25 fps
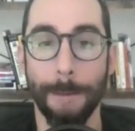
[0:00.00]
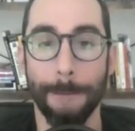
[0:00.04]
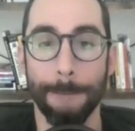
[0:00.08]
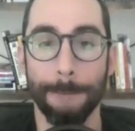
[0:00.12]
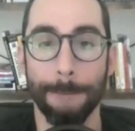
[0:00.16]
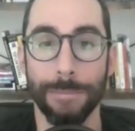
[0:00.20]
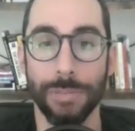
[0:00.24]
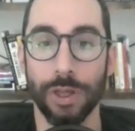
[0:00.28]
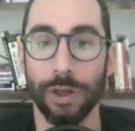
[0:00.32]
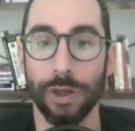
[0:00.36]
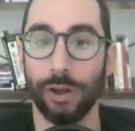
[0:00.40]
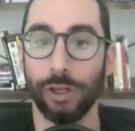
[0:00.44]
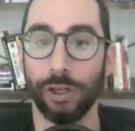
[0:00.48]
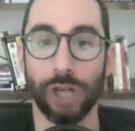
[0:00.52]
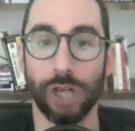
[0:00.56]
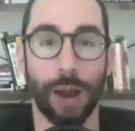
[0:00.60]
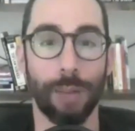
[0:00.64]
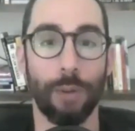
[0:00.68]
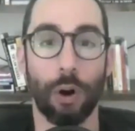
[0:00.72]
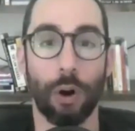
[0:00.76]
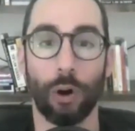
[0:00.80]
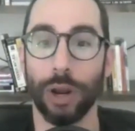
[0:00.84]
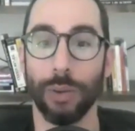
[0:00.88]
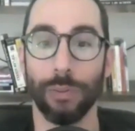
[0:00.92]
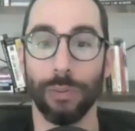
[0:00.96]
The job
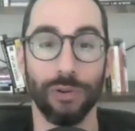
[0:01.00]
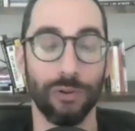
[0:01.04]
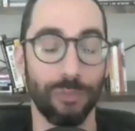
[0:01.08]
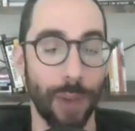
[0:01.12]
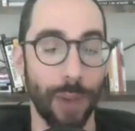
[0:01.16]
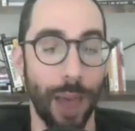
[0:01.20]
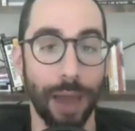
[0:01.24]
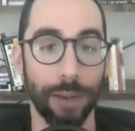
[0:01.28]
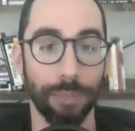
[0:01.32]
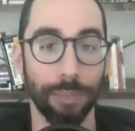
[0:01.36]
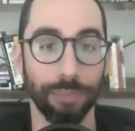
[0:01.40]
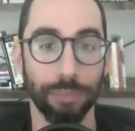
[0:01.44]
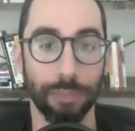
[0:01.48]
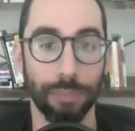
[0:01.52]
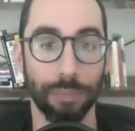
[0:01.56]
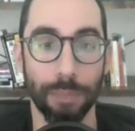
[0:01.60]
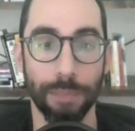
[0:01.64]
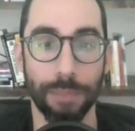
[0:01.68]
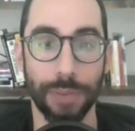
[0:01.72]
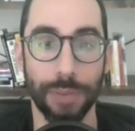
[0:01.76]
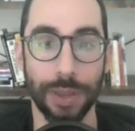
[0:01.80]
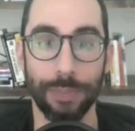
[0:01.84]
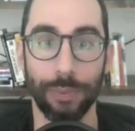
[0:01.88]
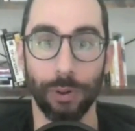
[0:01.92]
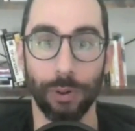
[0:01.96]
market was bad.
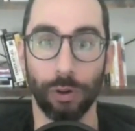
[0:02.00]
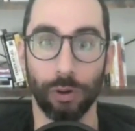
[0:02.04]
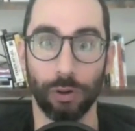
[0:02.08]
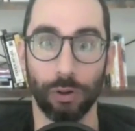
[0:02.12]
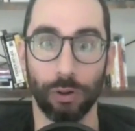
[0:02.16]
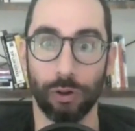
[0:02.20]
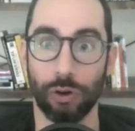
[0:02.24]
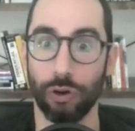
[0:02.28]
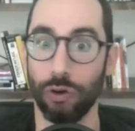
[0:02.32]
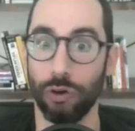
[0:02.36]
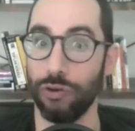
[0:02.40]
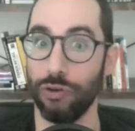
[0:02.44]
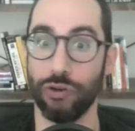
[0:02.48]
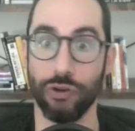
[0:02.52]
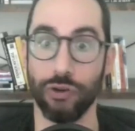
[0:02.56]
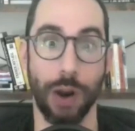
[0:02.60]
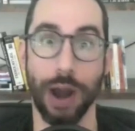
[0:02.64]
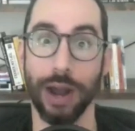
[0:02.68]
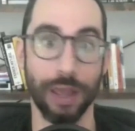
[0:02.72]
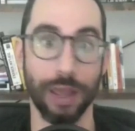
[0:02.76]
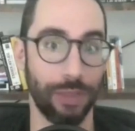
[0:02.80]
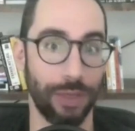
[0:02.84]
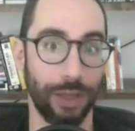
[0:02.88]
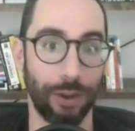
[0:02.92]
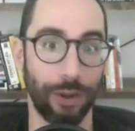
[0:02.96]
People couldn't do
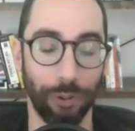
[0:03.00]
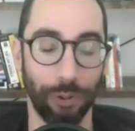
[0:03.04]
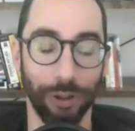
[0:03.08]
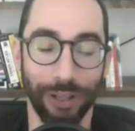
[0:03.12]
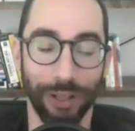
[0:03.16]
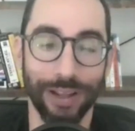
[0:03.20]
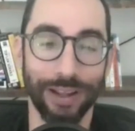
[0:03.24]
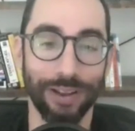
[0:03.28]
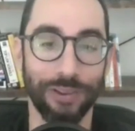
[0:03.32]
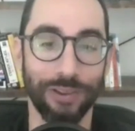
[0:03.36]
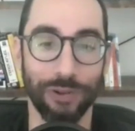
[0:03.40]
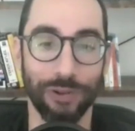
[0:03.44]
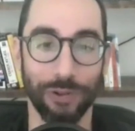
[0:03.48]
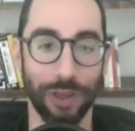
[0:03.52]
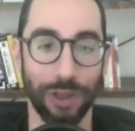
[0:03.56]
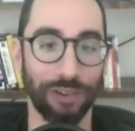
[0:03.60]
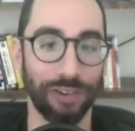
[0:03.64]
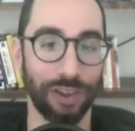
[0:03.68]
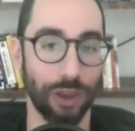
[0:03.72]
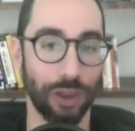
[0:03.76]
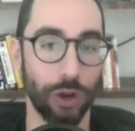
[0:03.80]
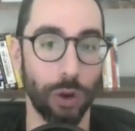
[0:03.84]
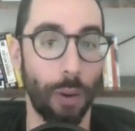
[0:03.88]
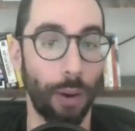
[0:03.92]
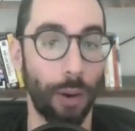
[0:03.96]
anything really. And so they said,
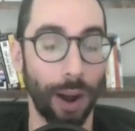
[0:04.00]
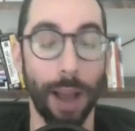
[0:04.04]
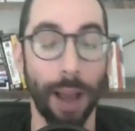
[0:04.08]
you know what?